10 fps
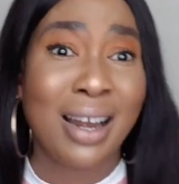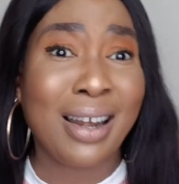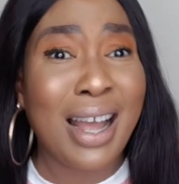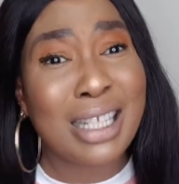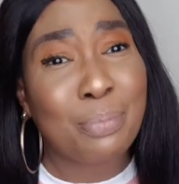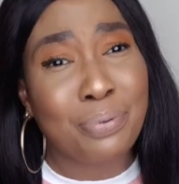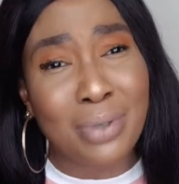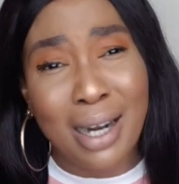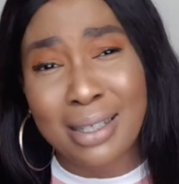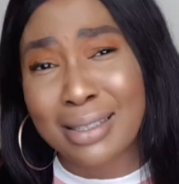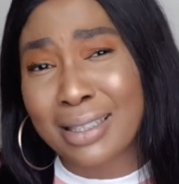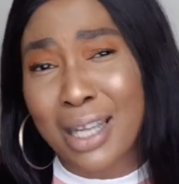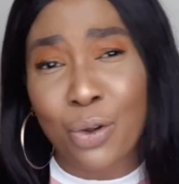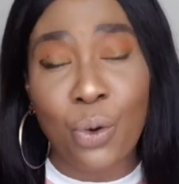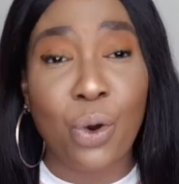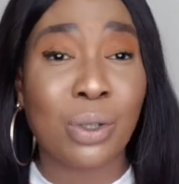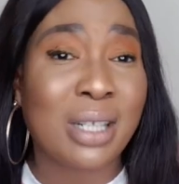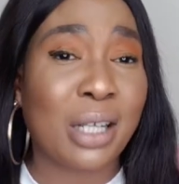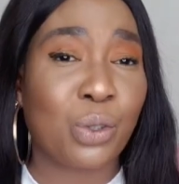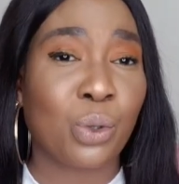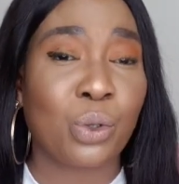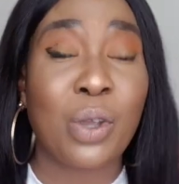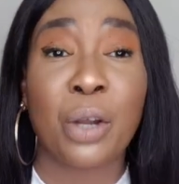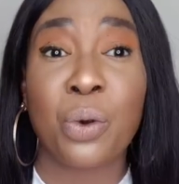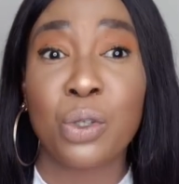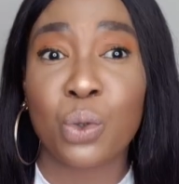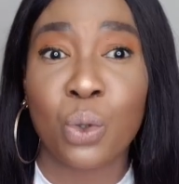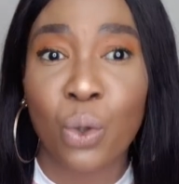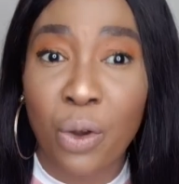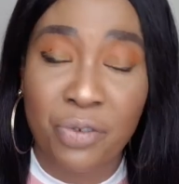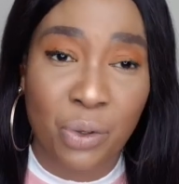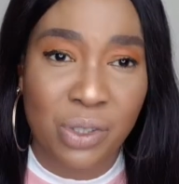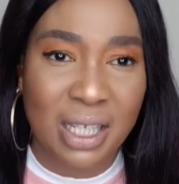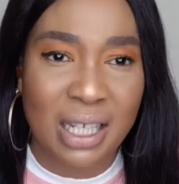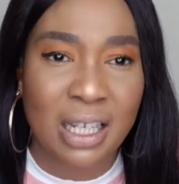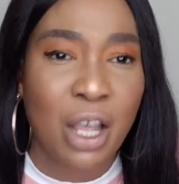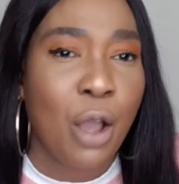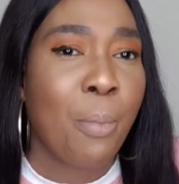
Light brown, yellow undertone. You are going to love your skin.